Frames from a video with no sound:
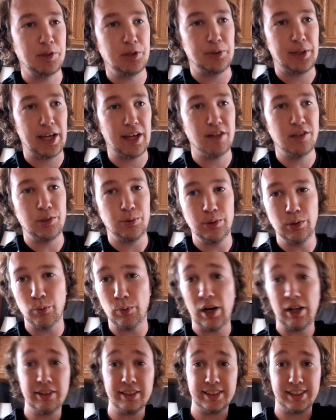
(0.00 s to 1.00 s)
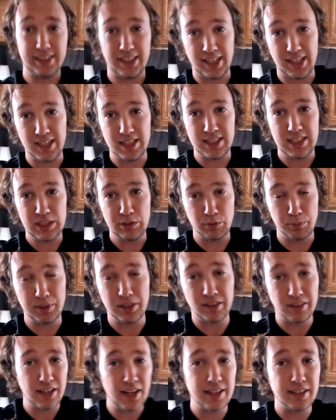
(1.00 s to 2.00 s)
You can do it while it's in, and it would be
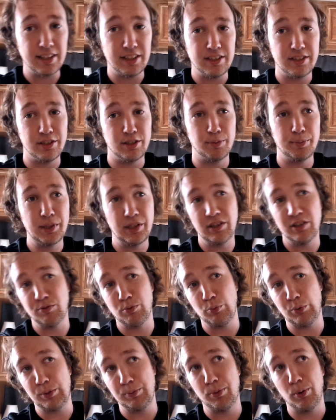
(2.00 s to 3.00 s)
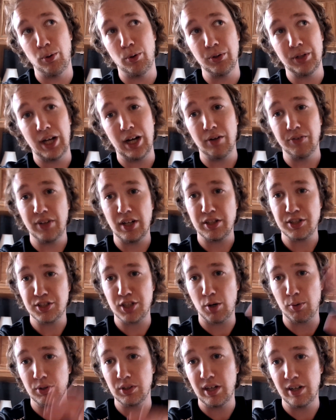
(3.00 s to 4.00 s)
a lot easier, because when we pulled out that
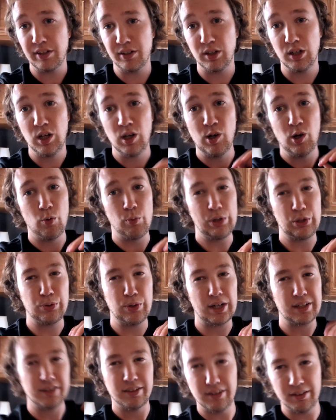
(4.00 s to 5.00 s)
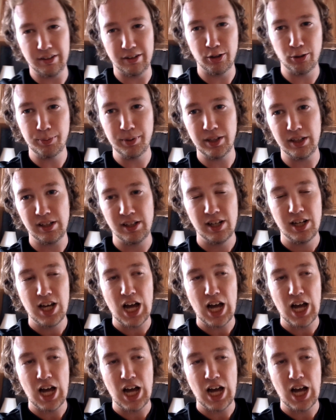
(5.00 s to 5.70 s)
shower liner, we cracked it a little bit,